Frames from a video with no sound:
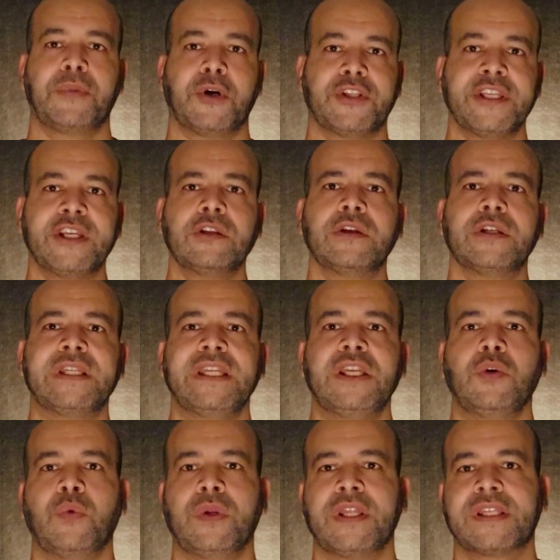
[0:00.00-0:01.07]
particularly
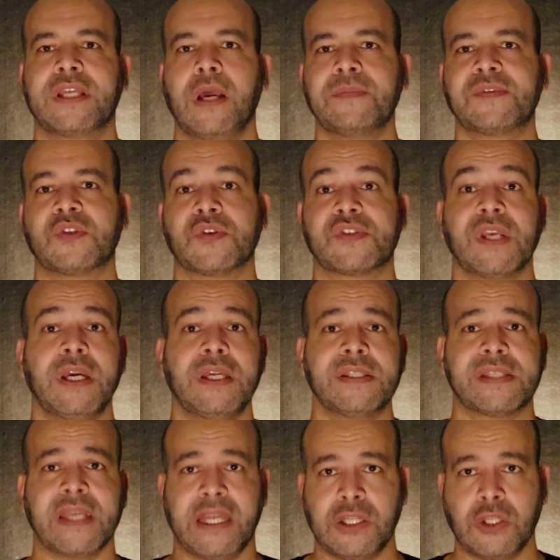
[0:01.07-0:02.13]
when it comes to science
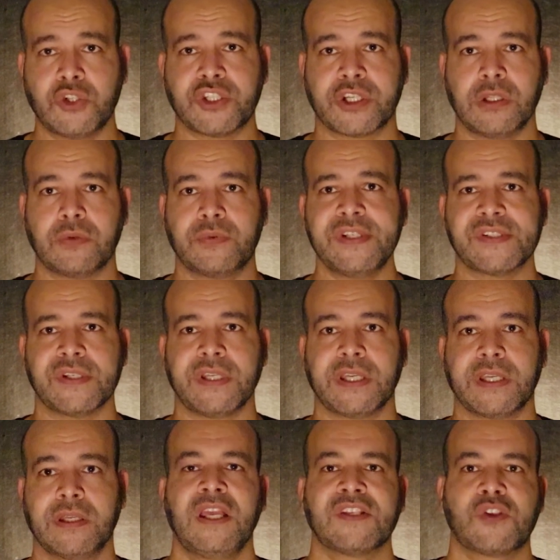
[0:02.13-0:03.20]
and logical reasoning.
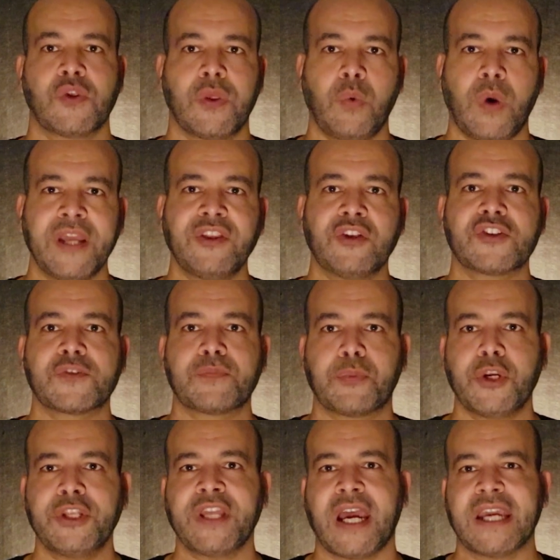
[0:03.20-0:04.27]
So the wider
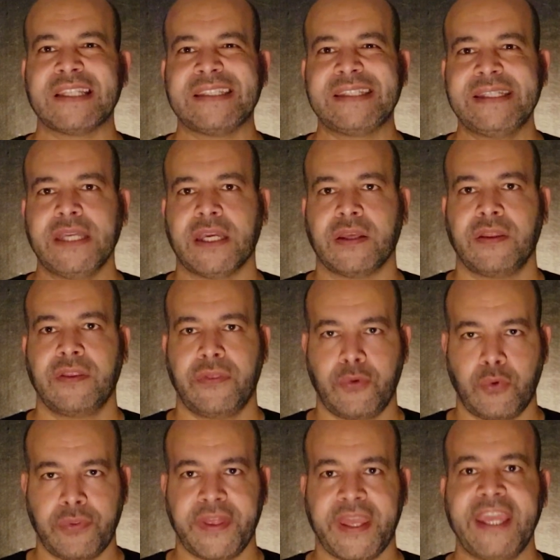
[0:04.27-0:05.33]
spread idea
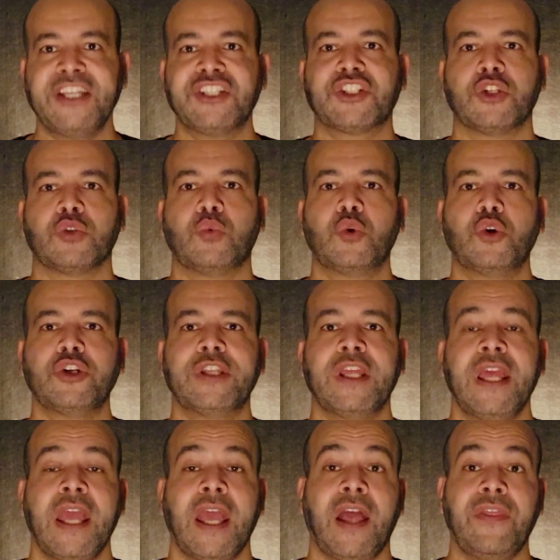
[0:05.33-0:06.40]
through the ancient world
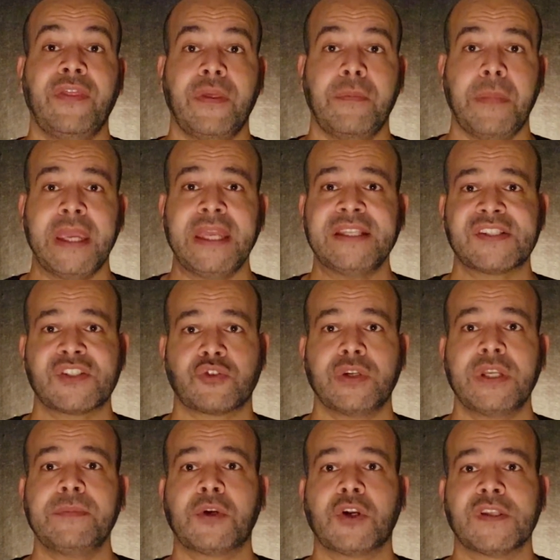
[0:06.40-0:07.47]
and the
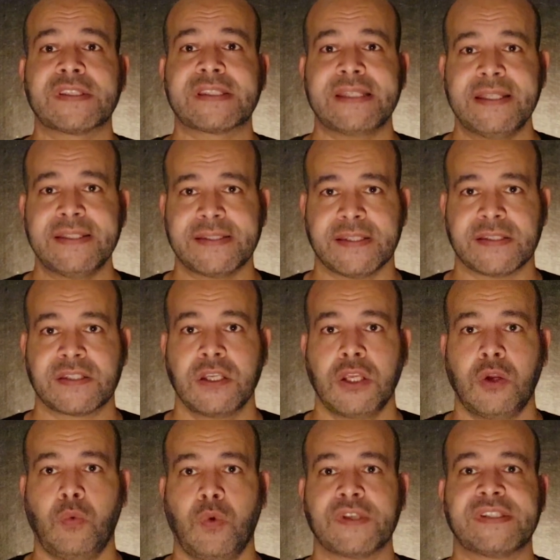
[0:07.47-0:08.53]
mainstream consensus
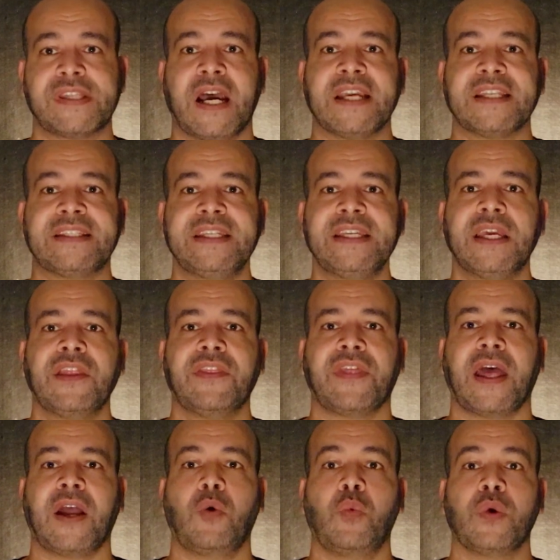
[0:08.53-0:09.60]
was the idea
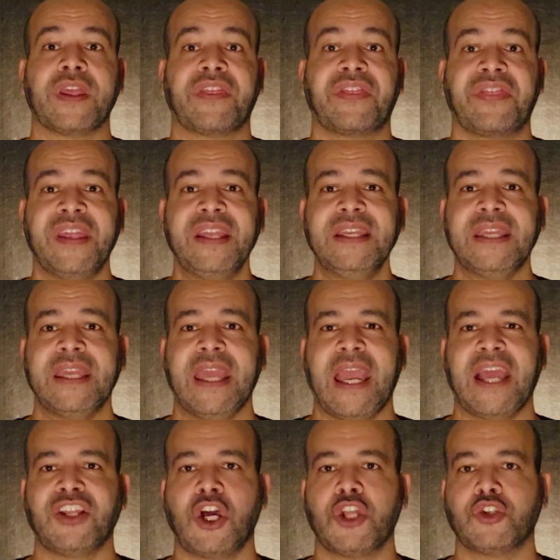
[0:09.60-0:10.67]
that we think
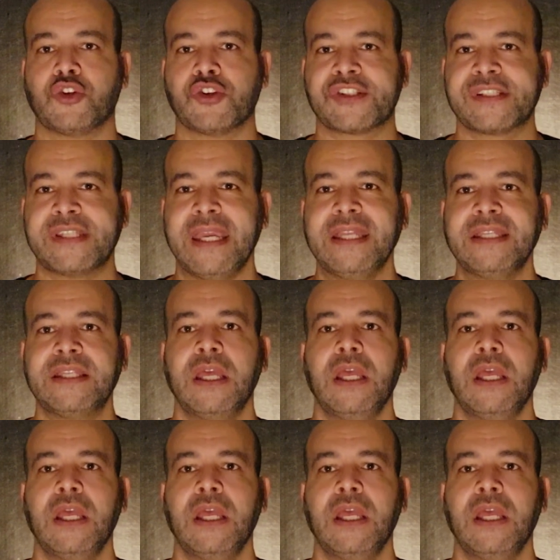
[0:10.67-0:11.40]
and understand